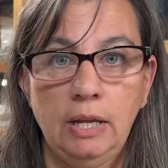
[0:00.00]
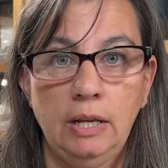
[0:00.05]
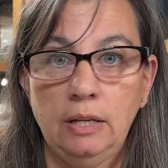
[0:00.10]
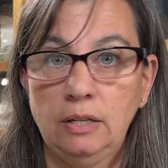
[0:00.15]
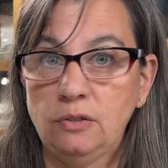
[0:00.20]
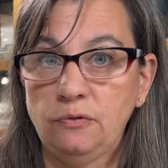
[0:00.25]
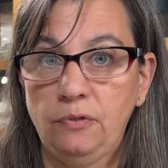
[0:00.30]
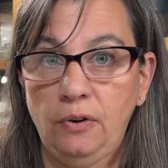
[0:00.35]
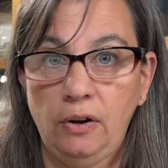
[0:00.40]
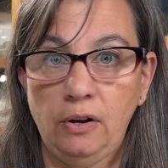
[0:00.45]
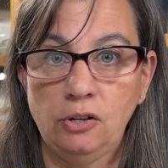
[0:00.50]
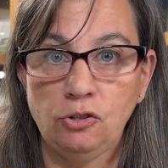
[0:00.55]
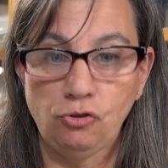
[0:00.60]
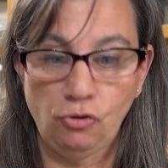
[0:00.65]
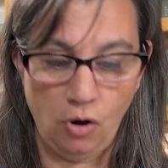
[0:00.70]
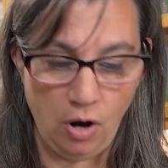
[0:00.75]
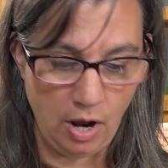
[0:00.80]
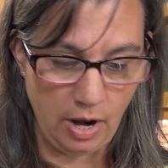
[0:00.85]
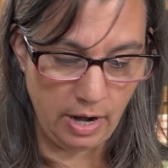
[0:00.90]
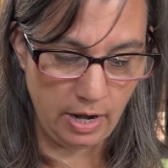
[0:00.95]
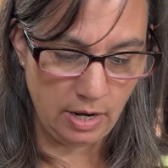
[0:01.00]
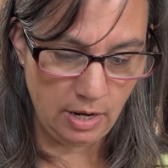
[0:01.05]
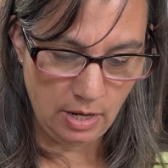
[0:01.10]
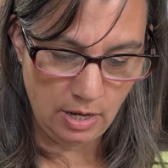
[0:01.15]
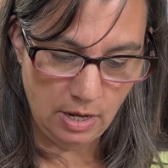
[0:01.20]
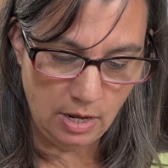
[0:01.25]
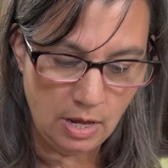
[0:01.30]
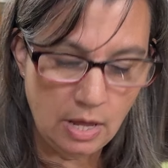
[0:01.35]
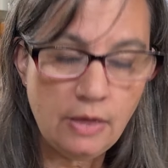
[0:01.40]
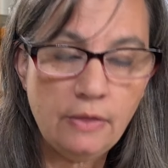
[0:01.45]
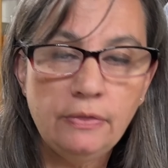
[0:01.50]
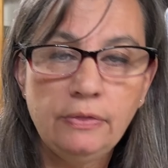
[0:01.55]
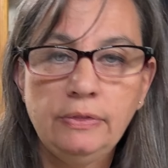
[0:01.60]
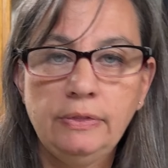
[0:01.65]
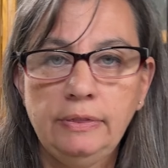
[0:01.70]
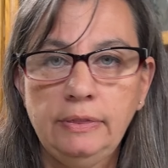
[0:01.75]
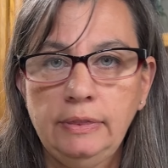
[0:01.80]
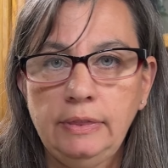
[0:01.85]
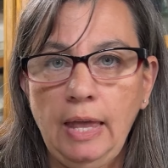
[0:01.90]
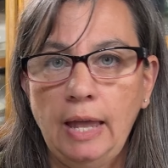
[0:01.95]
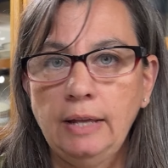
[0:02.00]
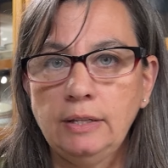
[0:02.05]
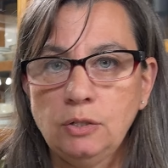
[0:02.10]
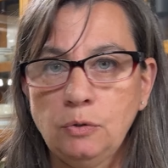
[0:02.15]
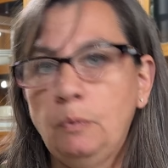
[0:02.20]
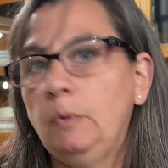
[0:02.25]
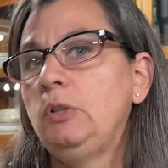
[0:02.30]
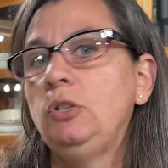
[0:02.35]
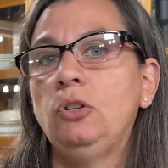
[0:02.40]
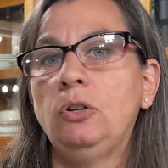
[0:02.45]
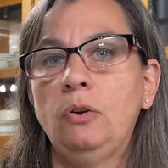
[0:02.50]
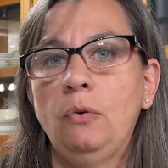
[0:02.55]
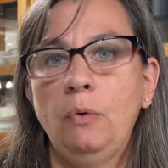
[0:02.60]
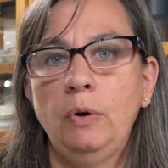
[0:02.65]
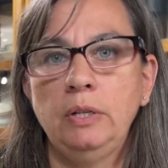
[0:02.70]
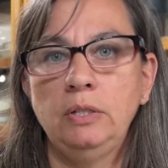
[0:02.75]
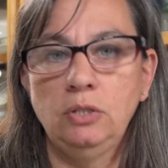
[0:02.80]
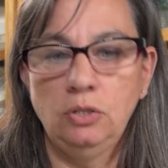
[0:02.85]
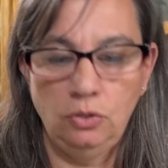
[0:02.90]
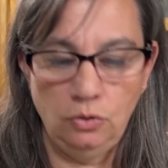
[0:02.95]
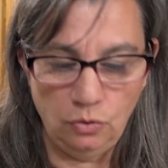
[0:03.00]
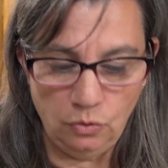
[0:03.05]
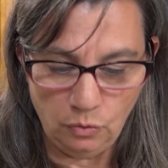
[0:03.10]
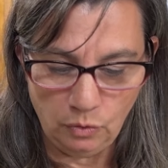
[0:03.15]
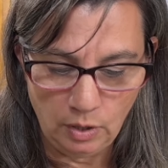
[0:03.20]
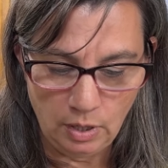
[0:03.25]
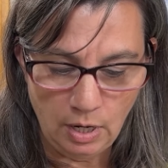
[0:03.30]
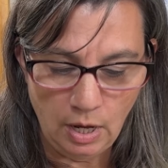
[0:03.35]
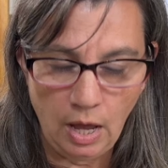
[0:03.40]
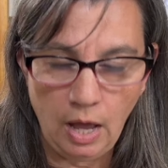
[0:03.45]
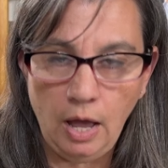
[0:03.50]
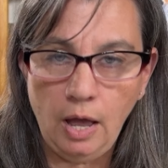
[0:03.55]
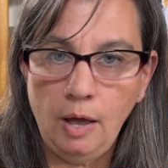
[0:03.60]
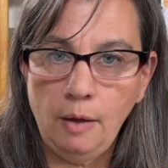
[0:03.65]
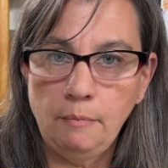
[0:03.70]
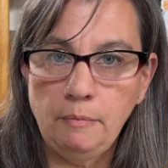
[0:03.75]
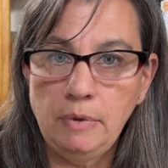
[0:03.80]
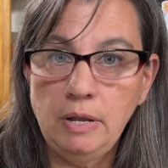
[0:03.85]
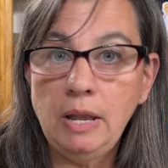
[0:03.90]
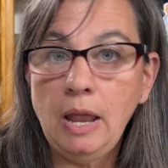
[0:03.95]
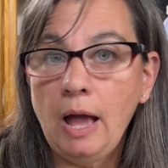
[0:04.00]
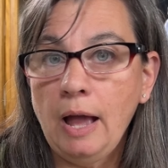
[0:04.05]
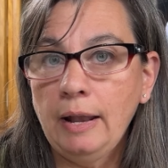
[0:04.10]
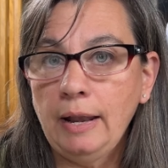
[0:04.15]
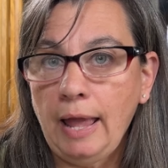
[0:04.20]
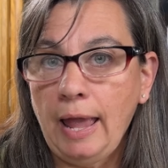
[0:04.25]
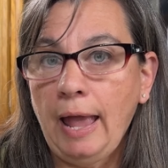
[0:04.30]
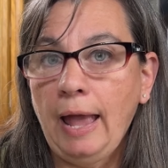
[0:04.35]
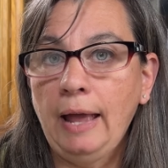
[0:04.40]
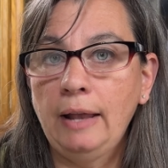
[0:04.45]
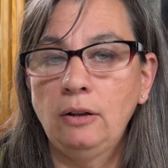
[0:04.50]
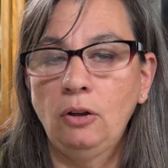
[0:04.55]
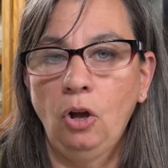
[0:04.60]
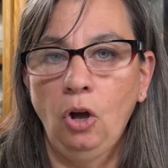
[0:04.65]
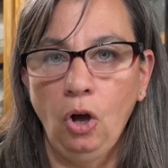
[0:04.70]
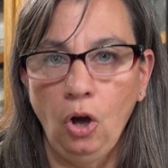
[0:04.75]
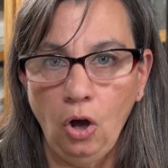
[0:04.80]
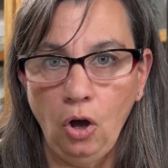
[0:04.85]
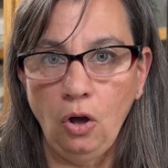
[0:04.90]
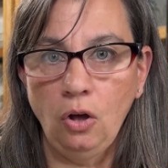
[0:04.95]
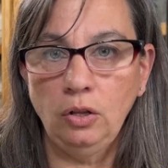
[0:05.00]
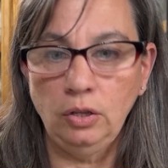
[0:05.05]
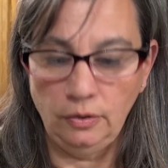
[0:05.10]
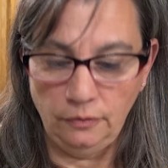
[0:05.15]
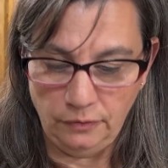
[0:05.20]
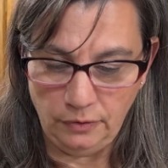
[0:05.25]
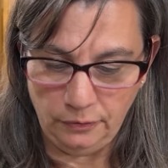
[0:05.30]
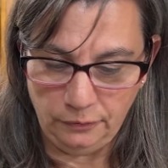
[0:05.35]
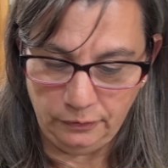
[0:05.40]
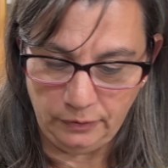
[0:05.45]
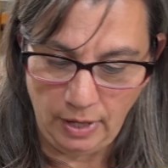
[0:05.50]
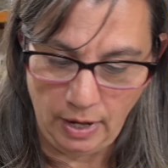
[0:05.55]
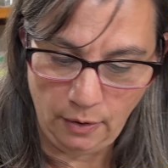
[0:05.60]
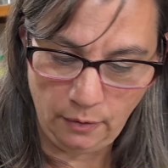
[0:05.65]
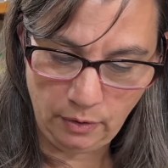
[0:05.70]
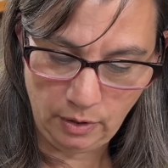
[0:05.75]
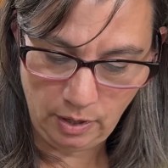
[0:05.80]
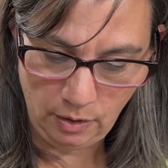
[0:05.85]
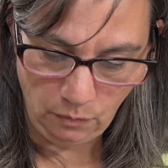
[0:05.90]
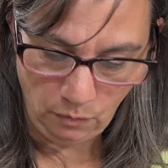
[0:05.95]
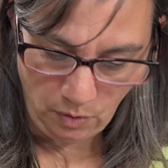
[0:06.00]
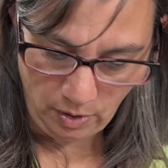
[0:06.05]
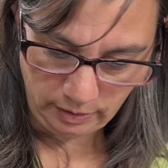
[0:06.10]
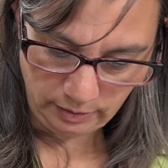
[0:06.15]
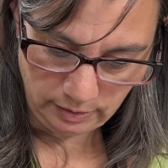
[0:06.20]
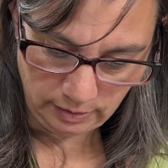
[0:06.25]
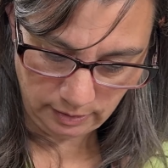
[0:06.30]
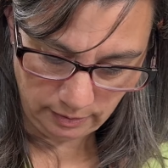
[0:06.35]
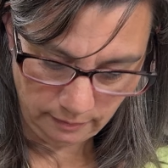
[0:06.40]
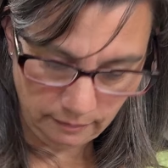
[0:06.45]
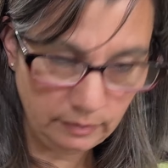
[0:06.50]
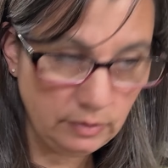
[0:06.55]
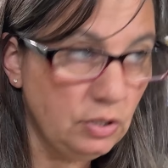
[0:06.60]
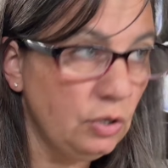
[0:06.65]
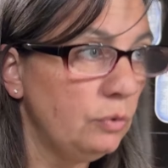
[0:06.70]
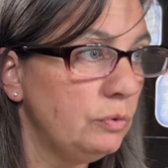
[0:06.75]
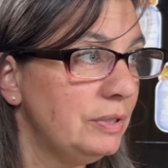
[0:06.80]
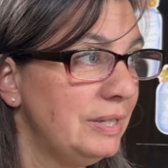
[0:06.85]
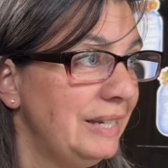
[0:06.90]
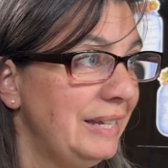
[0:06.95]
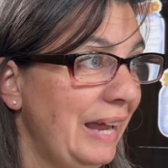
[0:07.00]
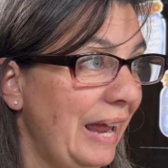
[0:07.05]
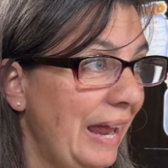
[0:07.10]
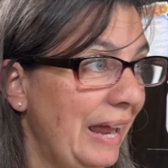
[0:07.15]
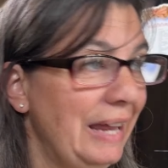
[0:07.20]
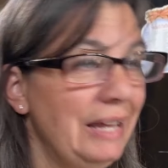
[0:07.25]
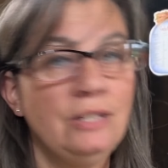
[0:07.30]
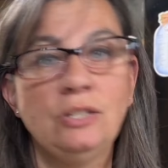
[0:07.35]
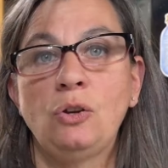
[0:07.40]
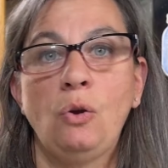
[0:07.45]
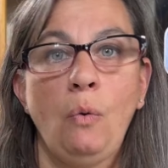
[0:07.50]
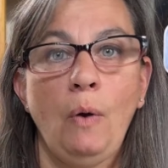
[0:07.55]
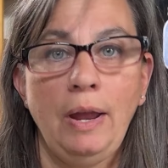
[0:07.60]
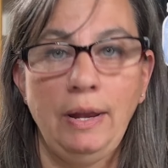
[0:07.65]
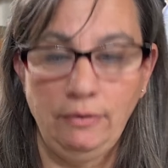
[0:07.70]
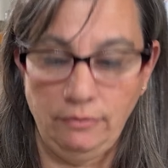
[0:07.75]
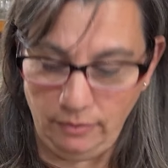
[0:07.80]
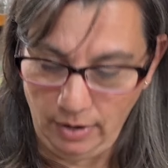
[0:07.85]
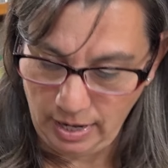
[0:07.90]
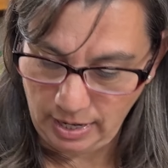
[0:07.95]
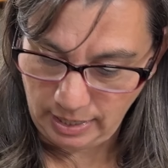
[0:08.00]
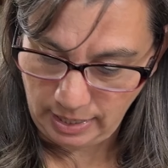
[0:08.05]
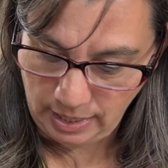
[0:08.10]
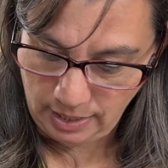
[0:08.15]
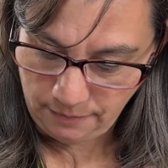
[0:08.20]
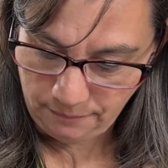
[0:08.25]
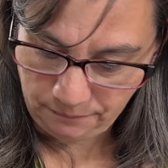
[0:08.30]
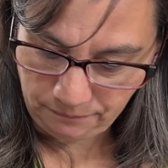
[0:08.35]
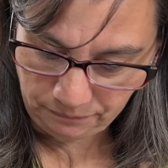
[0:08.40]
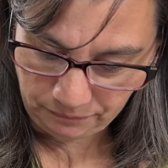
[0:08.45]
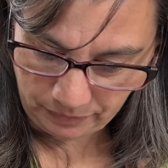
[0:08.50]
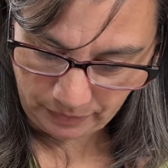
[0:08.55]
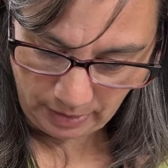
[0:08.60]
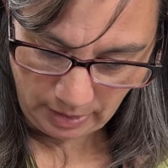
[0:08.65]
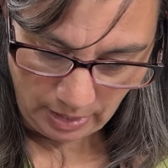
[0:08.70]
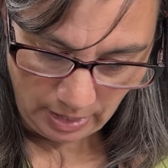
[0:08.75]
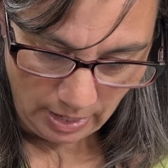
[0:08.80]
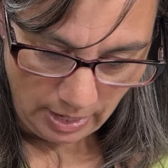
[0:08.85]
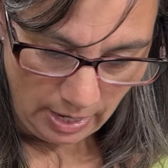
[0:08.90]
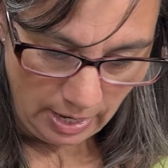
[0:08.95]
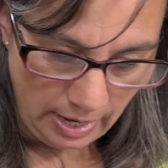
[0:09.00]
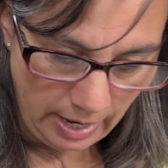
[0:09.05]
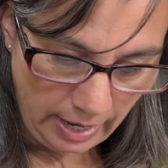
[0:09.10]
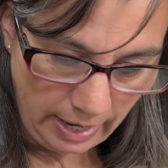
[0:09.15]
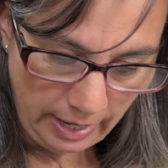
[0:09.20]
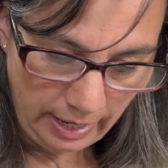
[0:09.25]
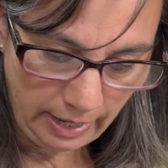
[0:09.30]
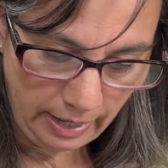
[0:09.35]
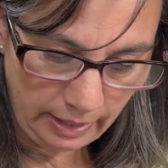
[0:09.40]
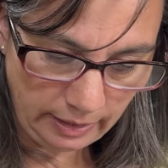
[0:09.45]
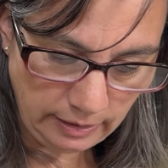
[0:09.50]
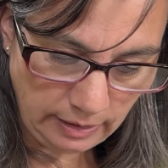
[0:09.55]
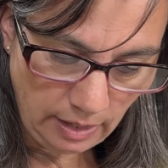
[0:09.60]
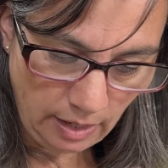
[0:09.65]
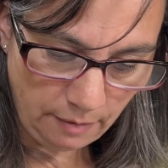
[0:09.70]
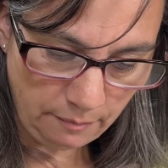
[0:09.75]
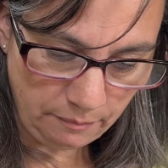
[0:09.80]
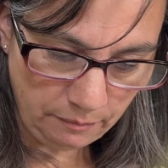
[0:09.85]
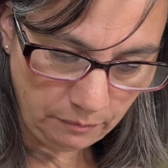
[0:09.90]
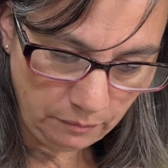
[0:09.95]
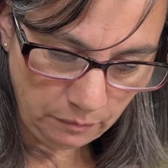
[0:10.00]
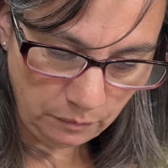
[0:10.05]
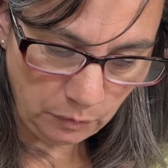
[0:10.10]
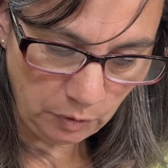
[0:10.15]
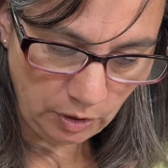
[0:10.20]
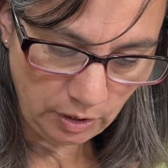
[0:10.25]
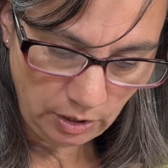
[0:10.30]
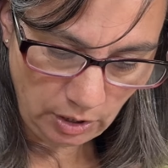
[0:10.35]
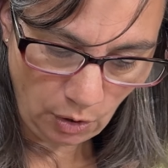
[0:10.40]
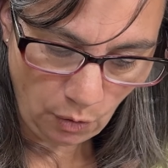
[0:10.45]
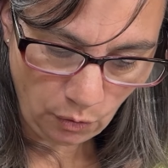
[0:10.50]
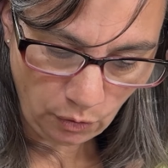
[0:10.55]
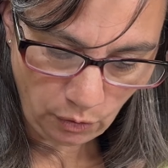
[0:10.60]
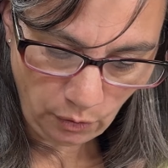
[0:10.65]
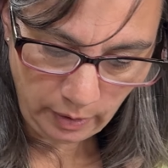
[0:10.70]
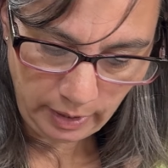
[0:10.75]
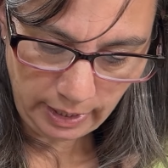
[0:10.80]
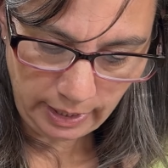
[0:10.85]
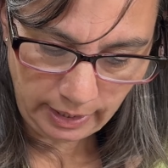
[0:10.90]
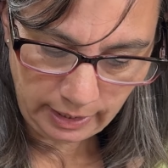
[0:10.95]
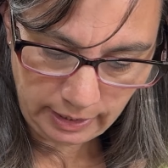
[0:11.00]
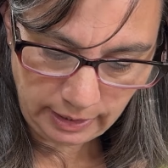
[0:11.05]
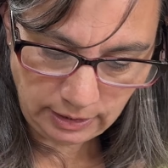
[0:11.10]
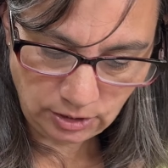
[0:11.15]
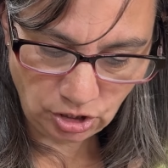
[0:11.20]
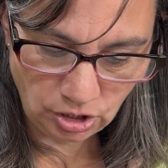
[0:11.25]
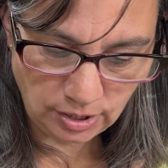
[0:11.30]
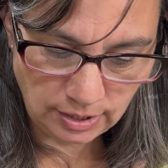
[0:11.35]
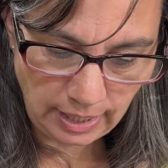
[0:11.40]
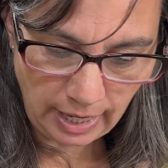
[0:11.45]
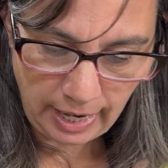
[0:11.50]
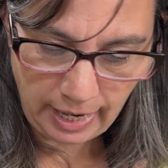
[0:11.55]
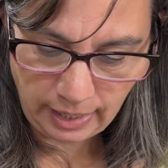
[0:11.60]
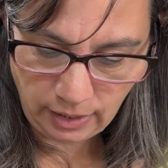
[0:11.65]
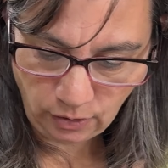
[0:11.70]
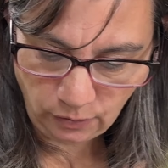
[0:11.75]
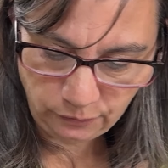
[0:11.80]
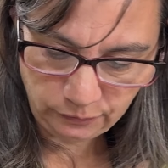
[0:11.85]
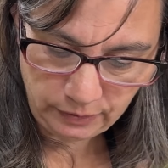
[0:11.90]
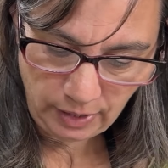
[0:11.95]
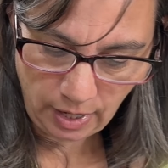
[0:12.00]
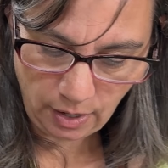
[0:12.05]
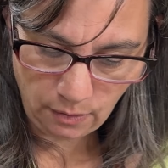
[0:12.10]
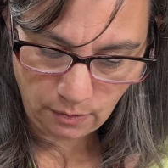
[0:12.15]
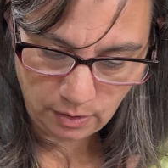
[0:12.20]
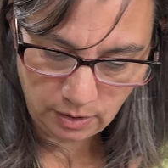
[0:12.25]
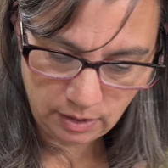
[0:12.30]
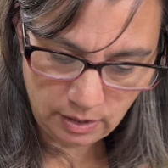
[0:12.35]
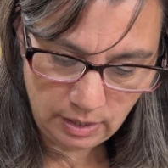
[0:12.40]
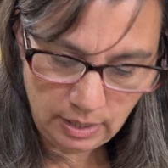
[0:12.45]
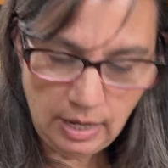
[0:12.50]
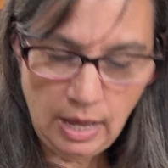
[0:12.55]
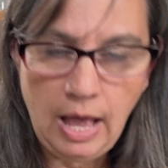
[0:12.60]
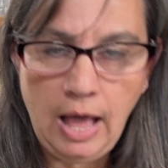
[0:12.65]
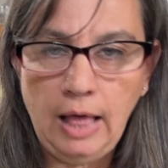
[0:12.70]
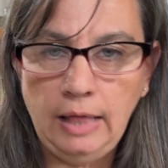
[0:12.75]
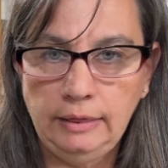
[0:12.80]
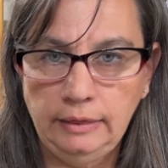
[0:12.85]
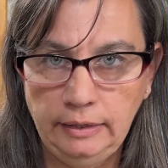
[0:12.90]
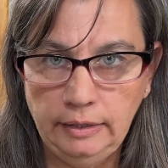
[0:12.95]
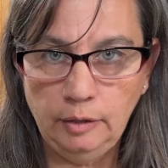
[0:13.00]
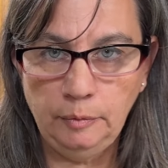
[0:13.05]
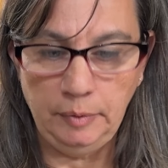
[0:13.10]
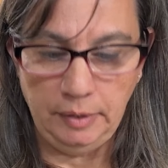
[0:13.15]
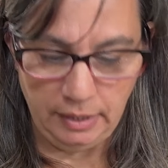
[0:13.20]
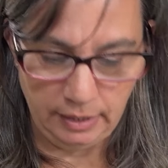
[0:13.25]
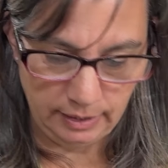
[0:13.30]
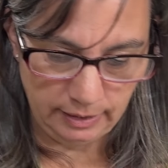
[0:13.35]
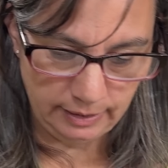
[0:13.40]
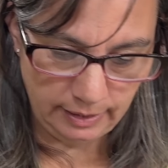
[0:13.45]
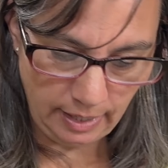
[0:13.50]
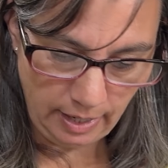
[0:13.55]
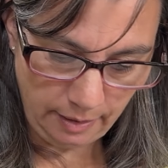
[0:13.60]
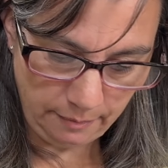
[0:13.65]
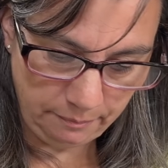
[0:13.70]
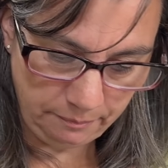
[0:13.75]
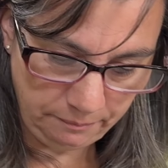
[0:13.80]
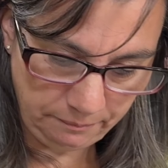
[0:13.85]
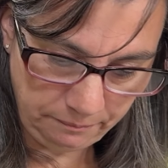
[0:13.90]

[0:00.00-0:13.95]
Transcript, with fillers: and it's very dry, that's when you're going to um, not add all of the flour at once. So today it's quite rainy and um, we're going to go ahead and just add our flour a little bit at a time.